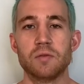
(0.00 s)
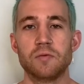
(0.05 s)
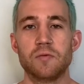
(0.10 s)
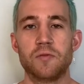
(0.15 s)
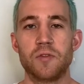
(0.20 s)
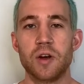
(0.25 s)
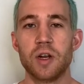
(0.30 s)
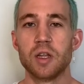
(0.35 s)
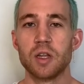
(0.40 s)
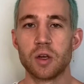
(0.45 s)

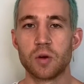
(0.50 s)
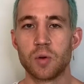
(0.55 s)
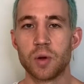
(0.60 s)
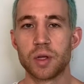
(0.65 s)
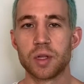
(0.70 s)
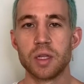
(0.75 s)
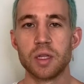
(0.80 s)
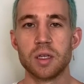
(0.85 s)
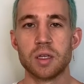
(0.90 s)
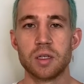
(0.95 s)
fairly
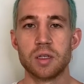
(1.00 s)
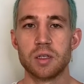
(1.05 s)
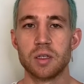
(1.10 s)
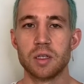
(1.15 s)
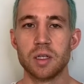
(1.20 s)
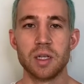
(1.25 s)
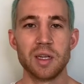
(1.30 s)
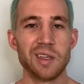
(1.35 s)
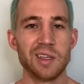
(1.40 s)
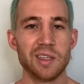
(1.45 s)
quickly under
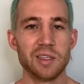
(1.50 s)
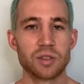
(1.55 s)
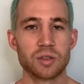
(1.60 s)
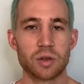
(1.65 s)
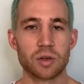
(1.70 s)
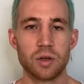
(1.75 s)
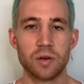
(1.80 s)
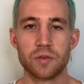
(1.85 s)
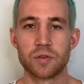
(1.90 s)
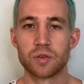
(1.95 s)
any
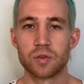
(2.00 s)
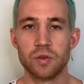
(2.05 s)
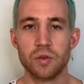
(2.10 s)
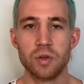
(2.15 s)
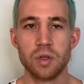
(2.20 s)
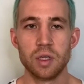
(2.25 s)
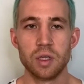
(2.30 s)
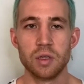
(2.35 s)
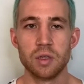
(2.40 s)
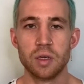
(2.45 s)
sort of
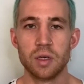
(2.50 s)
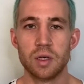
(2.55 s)
scrutiny,